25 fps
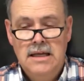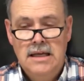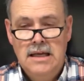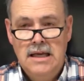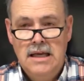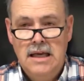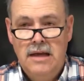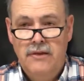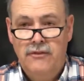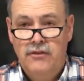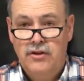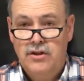
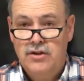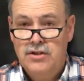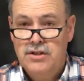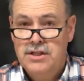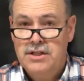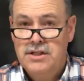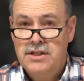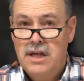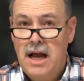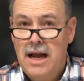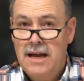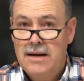if there's a
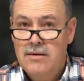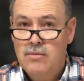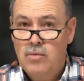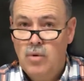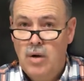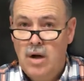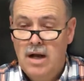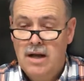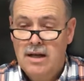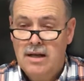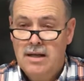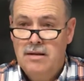
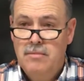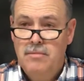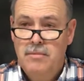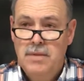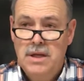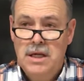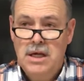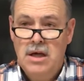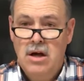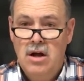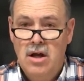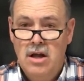sidewalk
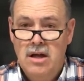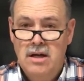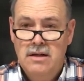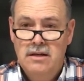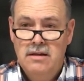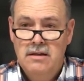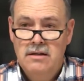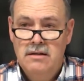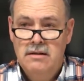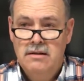beyond